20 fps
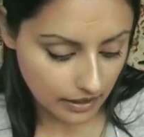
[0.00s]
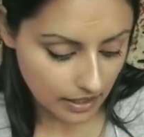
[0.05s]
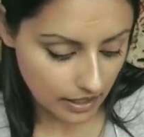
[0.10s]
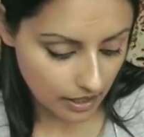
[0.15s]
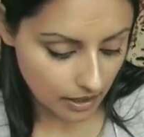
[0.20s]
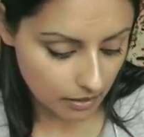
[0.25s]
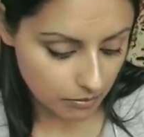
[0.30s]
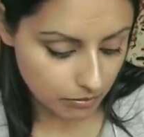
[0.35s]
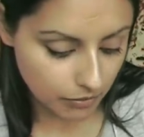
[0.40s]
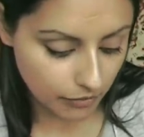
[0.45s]

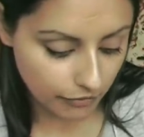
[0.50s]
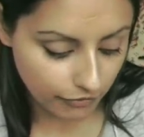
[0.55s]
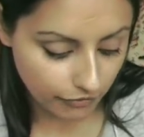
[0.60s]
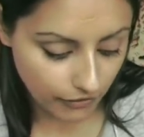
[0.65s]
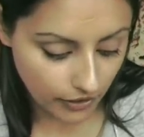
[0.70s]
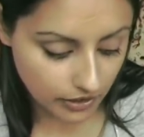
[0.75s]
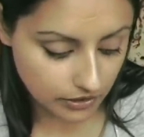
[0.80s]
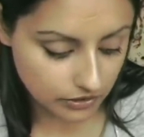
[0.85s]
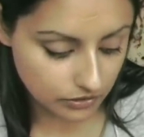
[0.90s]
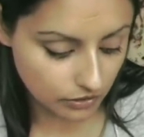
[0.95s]
But
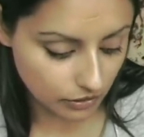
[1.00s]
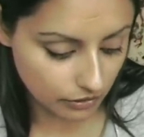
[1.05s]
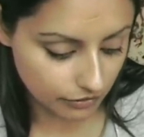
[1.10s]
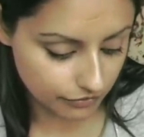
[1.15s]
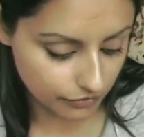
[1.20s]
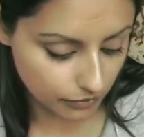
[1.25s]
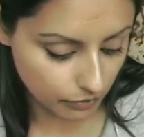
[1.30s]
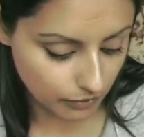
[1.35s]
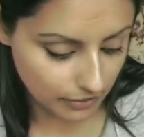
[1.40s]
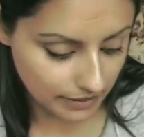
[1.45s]
first
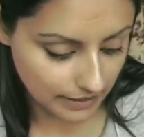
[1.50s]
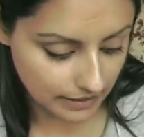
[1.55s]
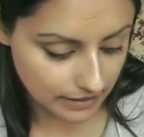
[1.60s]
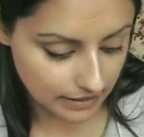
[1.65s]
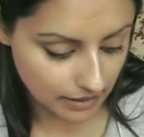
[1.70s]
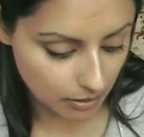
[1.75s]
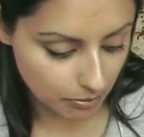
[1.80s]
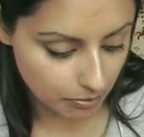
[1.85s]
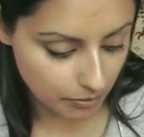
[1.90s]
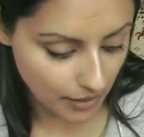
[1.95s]
off we need
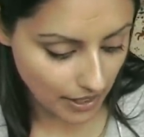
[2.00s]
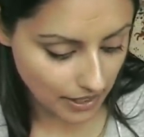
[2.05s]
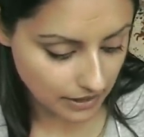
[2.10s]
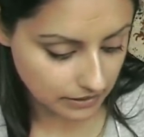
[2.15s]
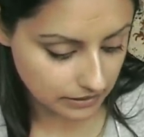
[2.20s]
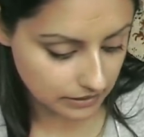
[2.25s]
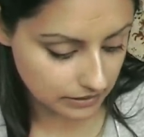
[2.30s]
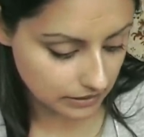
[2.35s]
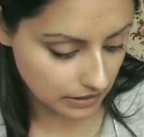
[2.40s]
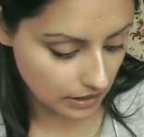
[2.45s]
a
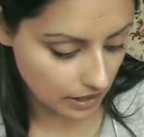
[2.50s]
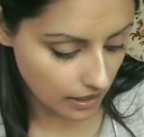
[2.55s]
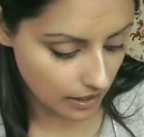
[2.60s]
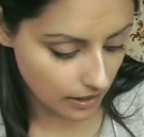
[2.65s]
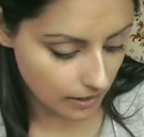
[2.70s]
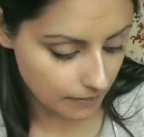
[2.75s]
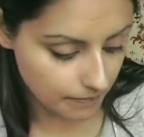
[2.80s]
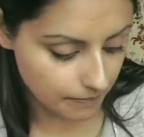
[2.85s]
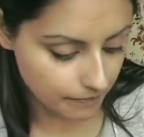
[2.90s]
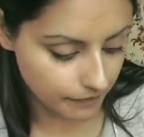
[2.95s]
base,
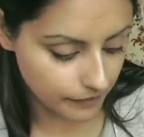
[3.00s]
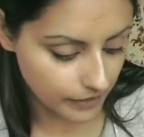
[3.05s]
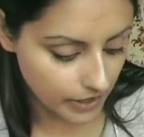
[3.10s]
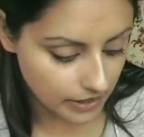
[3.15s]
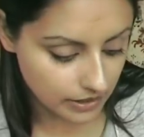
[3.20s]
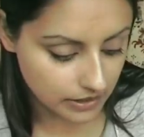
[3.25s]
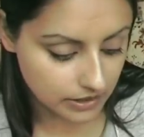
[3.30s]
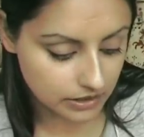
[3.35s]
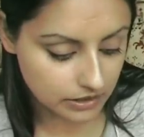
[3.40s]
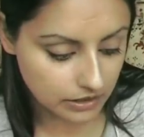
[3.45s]
and
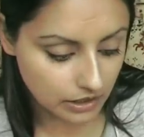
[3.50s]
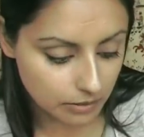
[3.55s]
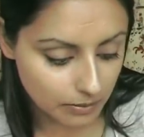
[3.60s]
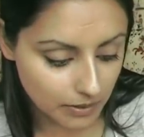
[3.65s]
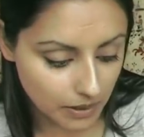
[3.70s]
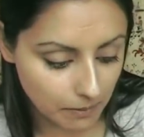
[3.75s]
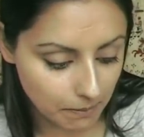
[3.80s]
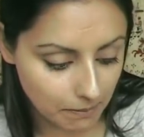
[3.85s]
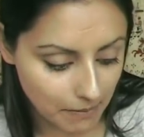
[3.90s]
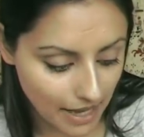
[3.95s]
this is going to
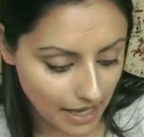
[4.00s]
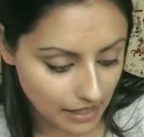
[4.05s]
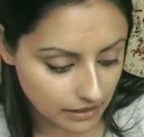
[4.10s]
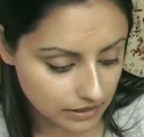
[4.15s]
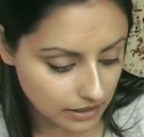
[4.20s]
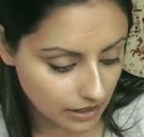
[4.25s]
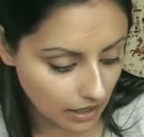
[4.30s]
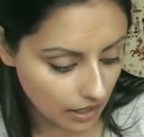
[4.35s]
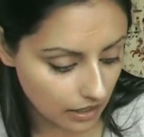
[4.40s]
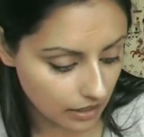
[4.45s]
be a
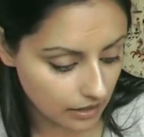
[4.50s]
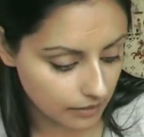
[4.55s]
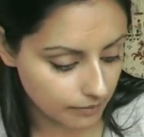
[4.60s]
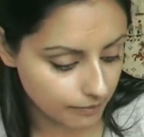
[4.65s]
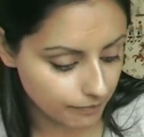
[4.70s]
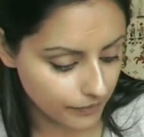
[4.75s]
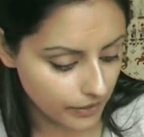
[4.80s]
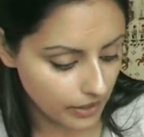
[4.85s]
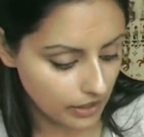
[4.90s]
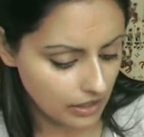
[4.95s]
matte colour,
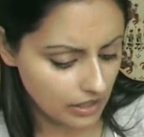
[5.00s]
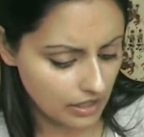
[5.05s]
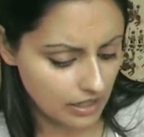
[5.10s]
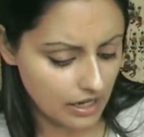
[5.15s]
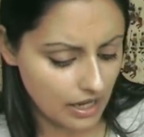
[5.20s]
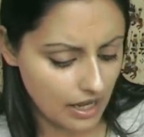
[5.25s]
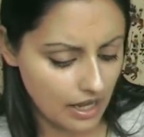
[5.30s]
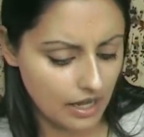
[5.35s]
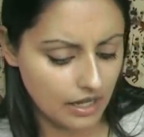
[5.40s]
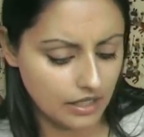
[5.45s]

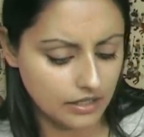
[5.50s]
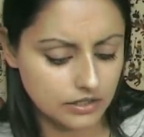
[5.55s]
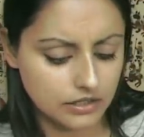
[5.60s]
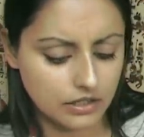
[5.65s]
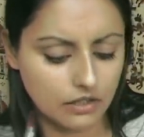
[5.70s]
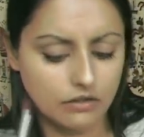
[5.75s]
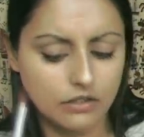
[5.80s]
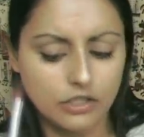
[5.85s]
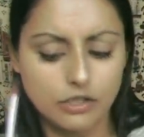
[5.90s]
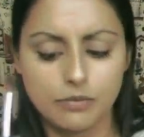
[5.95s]
and it's
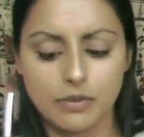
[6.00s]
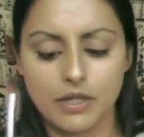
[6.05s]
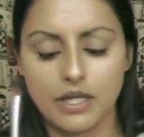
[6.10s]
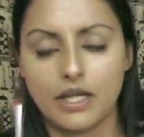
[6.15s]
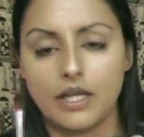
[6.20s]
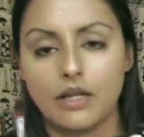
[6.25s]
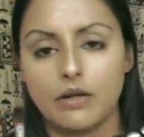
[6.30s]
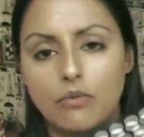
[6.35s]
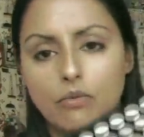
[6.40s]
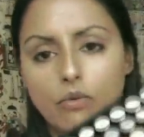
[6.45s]
going to
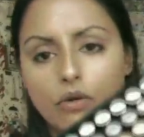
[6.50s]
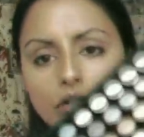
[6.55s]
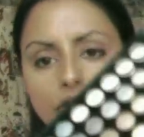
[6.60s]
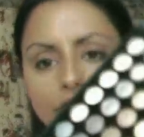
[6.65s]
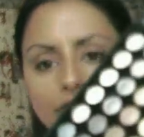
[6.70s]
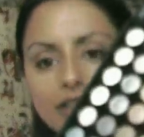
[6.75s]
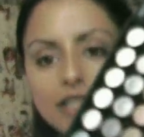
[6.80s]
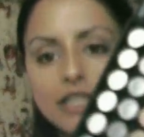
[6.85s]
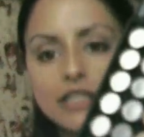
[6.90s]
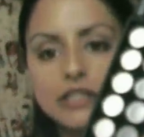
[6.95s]
be one
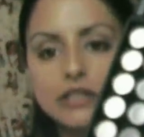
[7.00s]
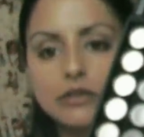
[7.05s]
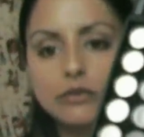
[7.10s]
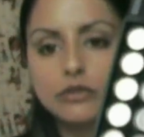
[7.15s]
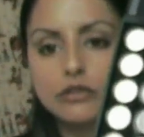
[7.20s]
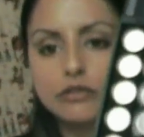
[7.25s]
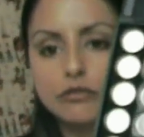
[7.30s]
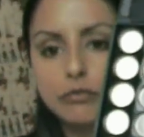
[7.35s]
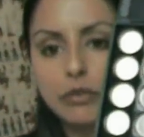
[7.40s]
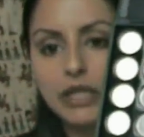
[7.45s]
of these
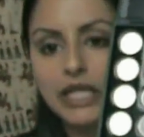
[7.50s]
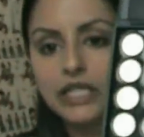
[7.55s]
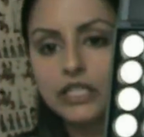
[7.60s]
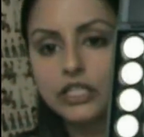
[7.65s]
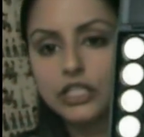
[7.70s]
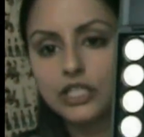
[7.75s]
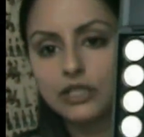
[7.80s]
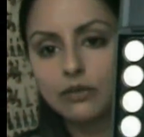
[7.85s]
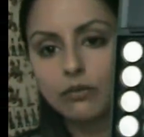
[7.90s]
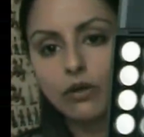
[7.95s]
sort of
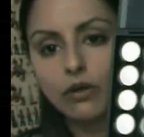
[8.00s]
peachy